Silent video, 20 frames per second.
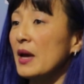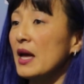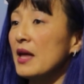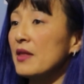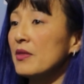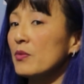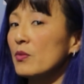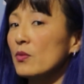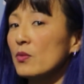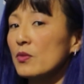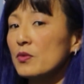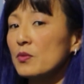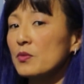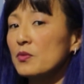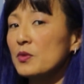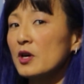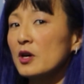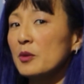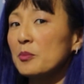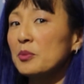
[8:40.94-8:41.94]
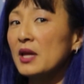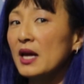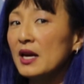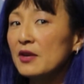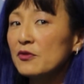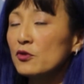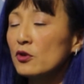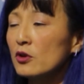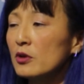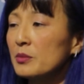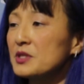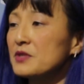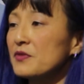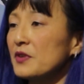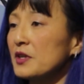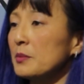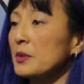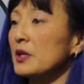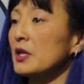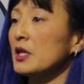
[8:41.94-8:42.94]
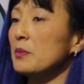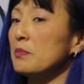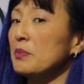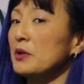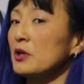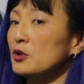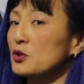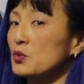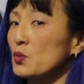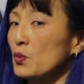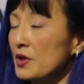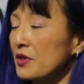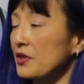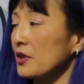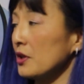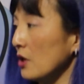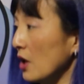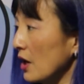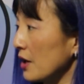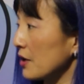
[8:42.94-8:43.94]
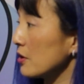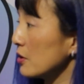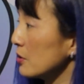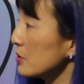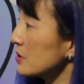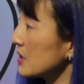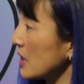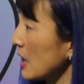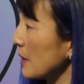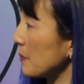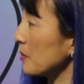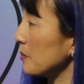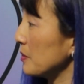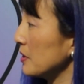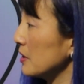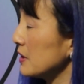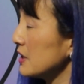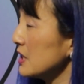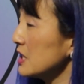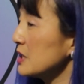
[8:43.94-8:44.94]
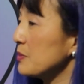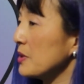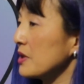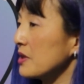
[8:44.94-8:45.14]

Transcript: And the platform is fundamentally built with a lot of those capabilities,